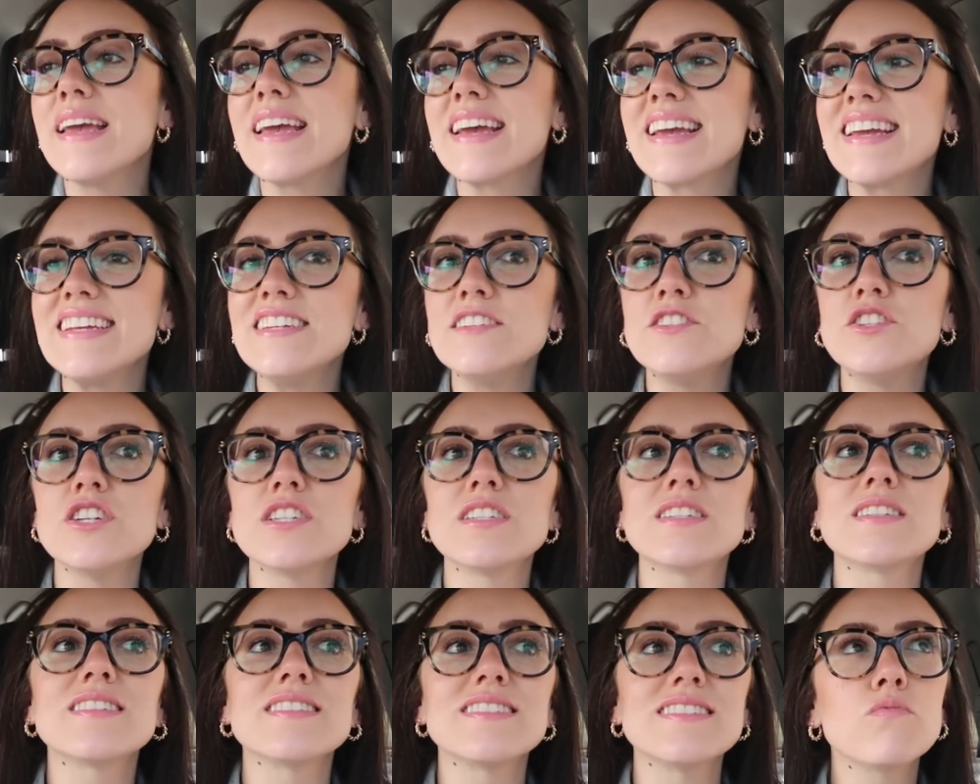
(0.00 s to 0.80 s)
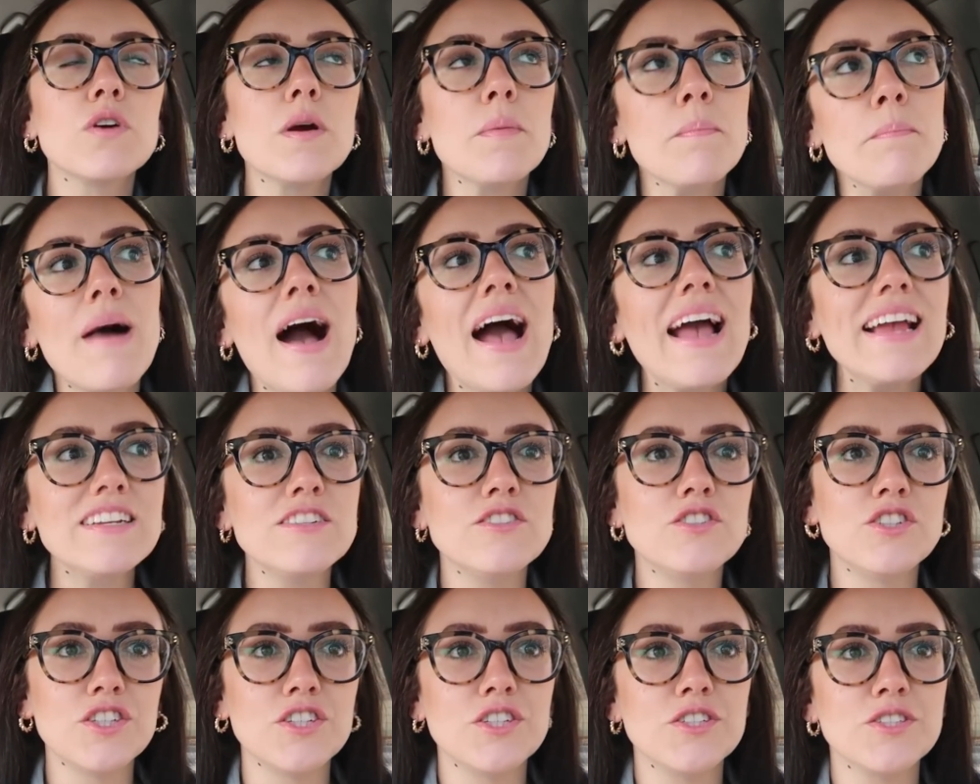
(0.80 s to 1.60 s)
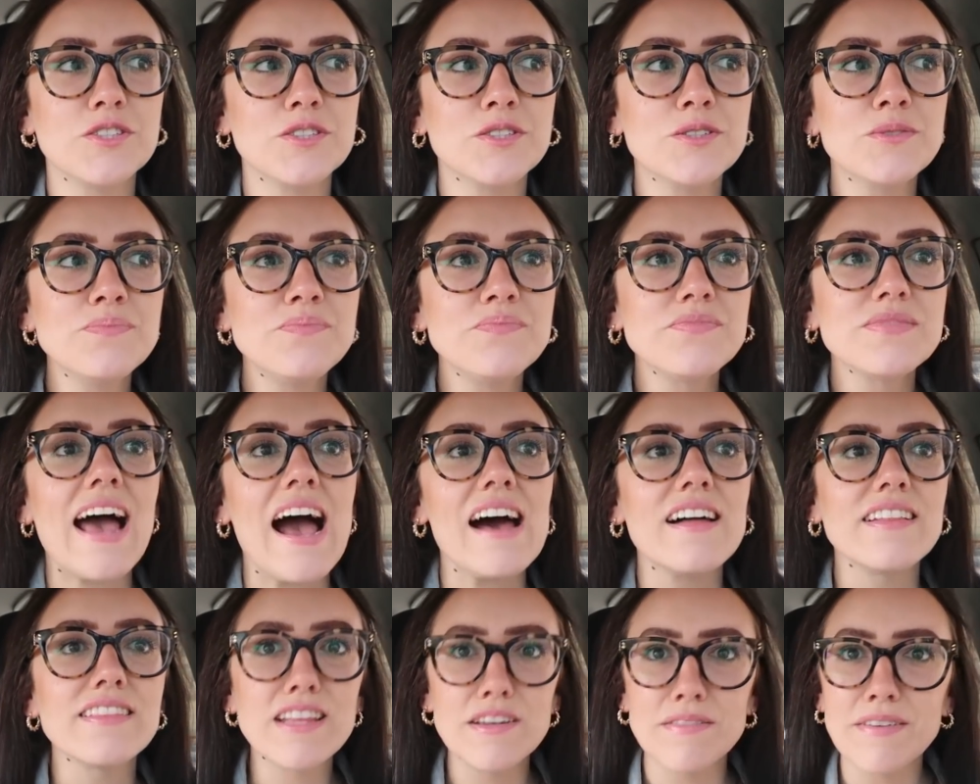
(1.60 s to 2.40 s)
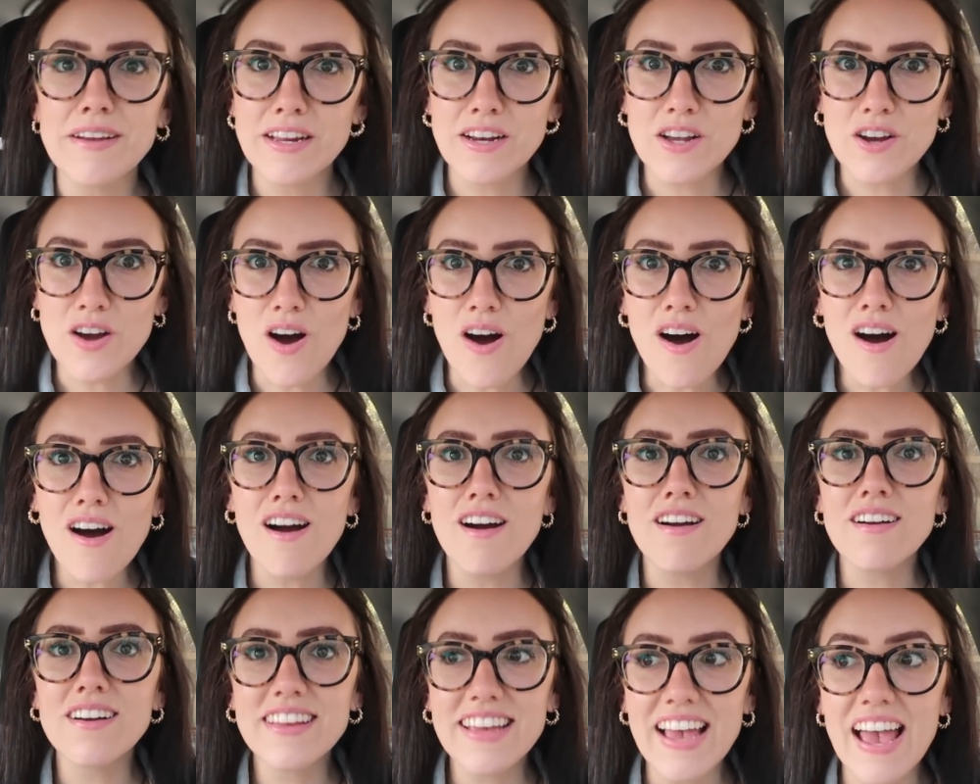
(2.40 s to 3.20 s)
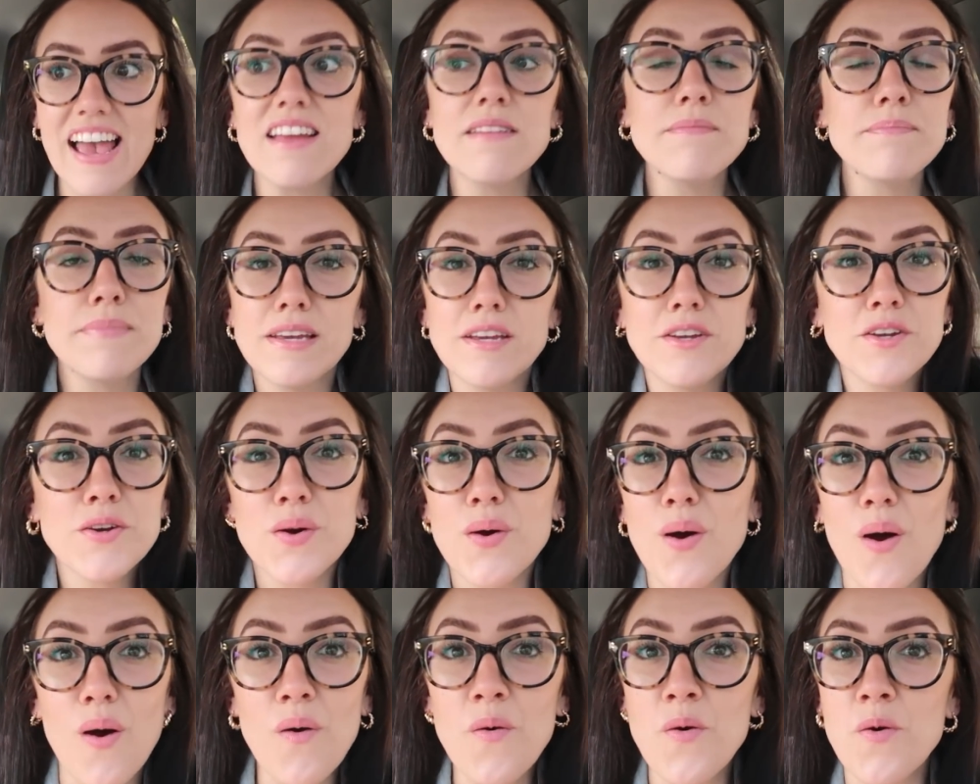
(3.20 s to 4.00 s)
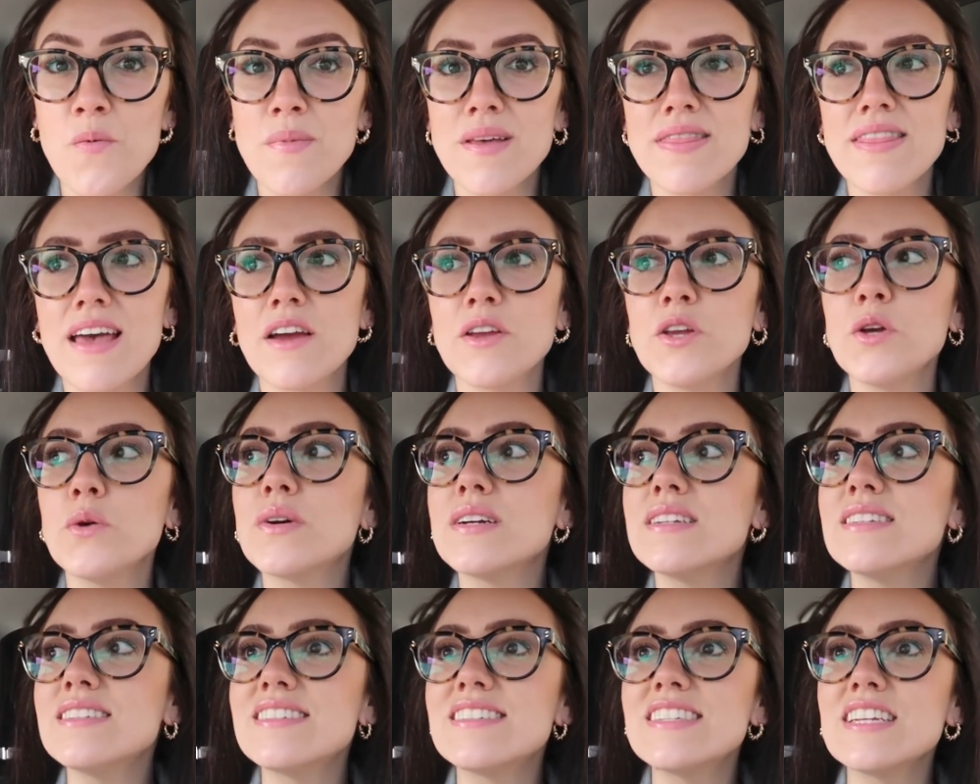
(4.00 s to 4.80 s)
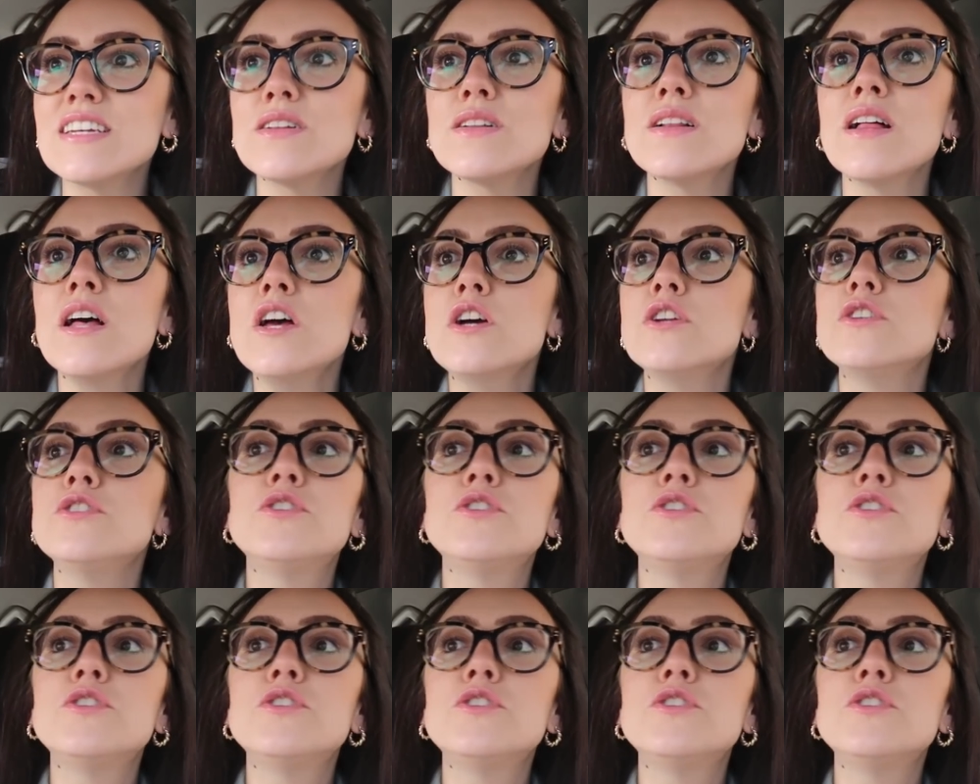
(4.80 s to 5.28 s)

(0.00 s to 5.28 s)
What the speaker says: it can just remind you that living in a car can be your home and that you can still